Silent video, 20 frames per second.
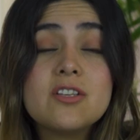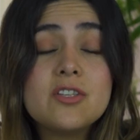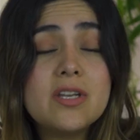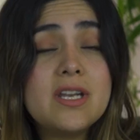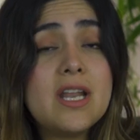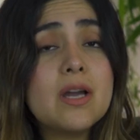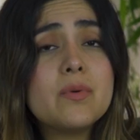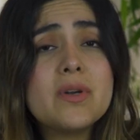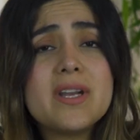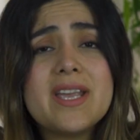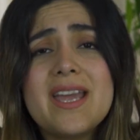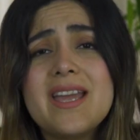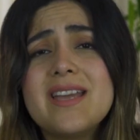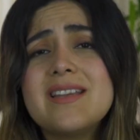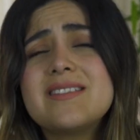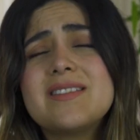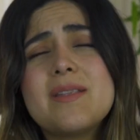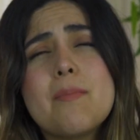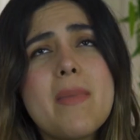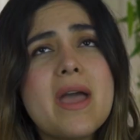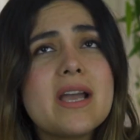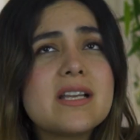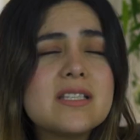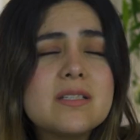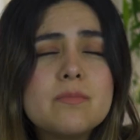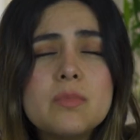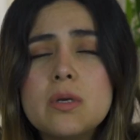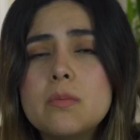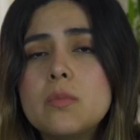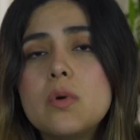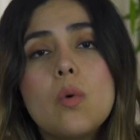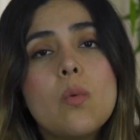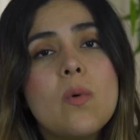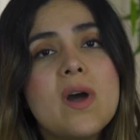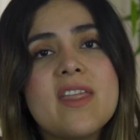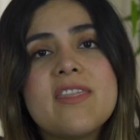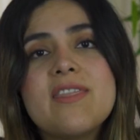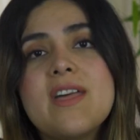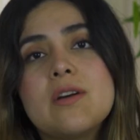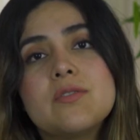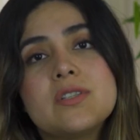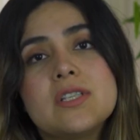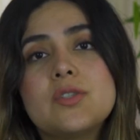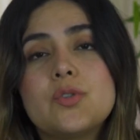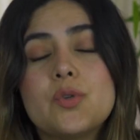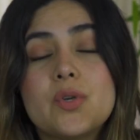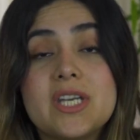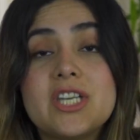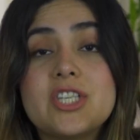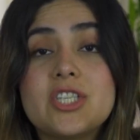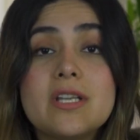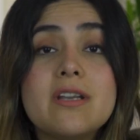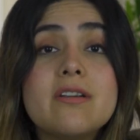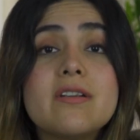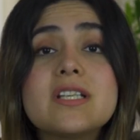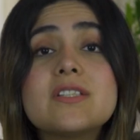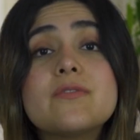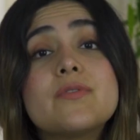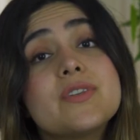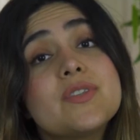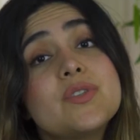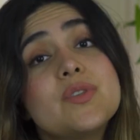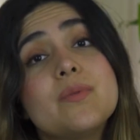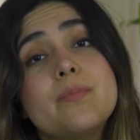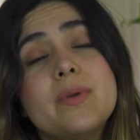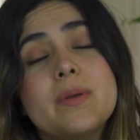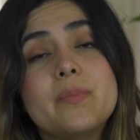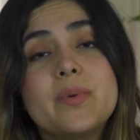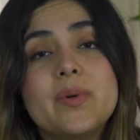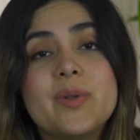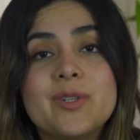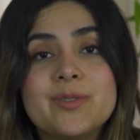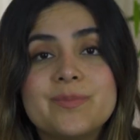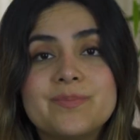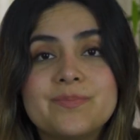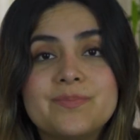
So in our case, the maximum 1,000 Turkish liras for 2 people.